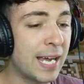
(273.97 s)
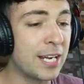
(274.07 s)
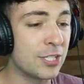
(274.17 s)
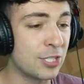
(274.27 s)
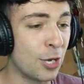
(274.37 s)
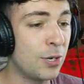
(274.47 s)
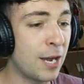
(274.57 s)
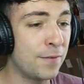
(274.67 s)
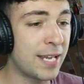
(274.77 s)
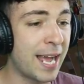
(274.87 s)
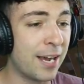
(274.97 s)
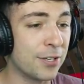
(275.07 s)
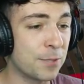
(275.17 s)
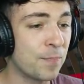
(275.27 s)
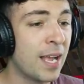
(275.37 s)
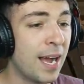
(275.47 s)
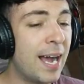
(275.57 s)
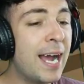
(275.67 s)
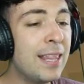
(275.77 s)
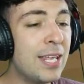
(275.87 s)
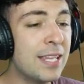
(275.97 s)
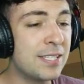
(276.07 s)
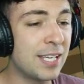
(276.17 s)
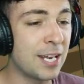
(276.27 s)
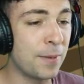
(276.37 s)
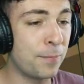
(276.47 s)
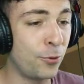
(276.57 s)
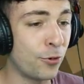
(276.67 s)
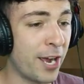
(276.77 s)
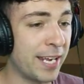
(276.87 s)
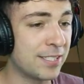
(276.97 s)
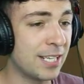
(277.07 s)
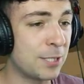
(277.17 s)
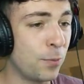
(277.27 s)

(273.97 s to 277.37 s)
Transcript: and a snow-covered house. I think this is going to be great, so let's